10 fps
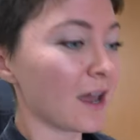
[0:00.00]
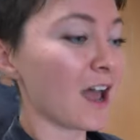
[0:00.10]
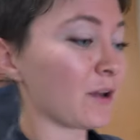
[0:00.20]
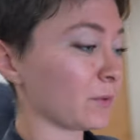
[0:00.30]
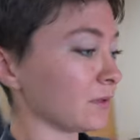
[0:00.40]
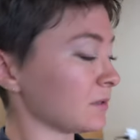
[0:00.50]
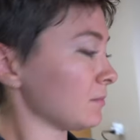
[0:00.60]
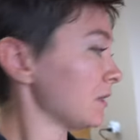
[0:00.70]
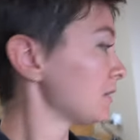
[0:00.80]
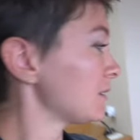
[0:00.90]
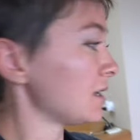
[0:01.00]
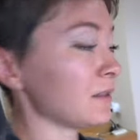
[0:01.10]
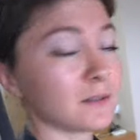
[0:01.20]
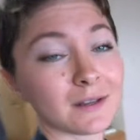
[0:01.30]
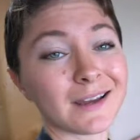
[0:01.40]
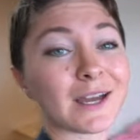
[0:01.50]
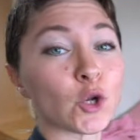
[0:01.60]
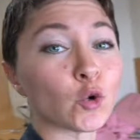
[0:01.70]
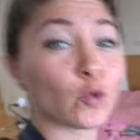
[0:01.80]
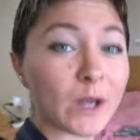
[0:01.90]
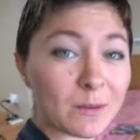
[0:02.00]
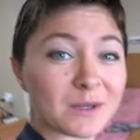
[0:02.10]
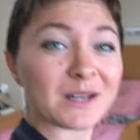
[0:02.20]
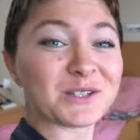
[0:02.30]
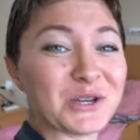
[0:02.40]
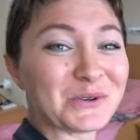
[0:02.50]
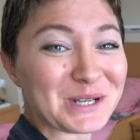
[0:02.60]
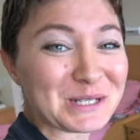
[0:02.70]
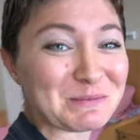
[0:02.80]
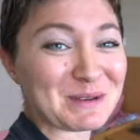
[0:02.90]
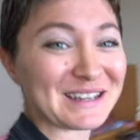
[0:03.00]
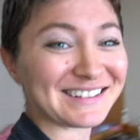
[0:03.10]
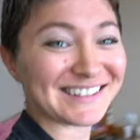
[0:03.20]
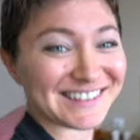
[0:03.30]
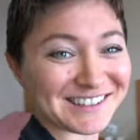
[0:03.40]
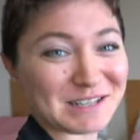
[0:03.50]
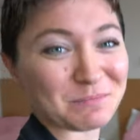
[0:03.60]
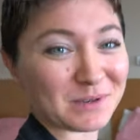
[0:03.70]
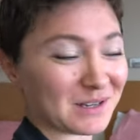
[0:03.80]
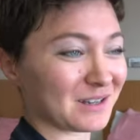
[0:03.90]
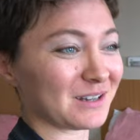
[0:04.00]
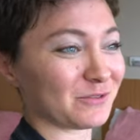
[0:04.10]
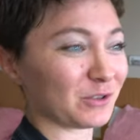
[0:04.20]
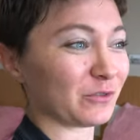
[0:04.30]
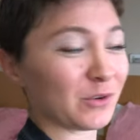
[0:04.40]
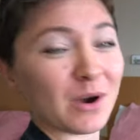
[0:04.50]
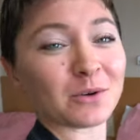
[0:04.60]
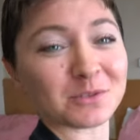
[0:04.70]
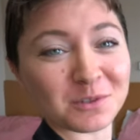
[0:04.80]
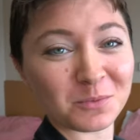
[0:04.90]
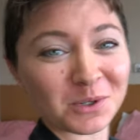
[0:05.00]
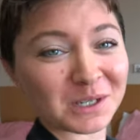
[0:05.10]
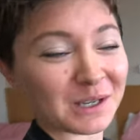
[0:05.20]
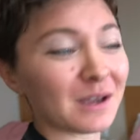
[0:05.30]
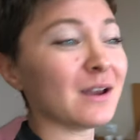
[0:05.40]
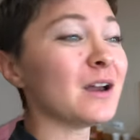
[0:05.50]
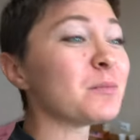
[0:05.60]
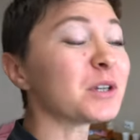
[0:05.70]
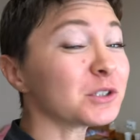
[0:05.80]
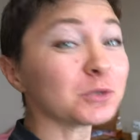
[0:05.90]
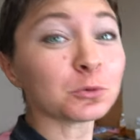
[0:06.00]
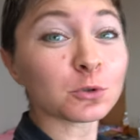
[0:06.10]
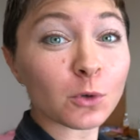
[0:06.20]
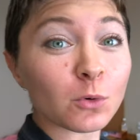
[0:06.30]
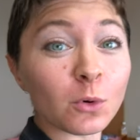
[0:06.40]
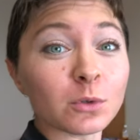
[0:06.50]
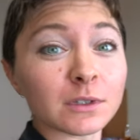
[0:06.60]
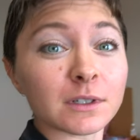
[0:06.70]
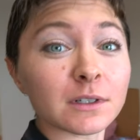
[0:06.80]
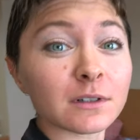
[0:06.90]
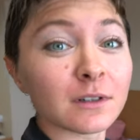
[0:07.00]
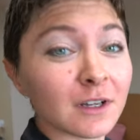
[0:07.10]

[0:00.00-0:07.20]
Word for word: I will admit, Nathan and I crammed onto his bed to sleep uh, for a few hours this morning because it was so cold in here.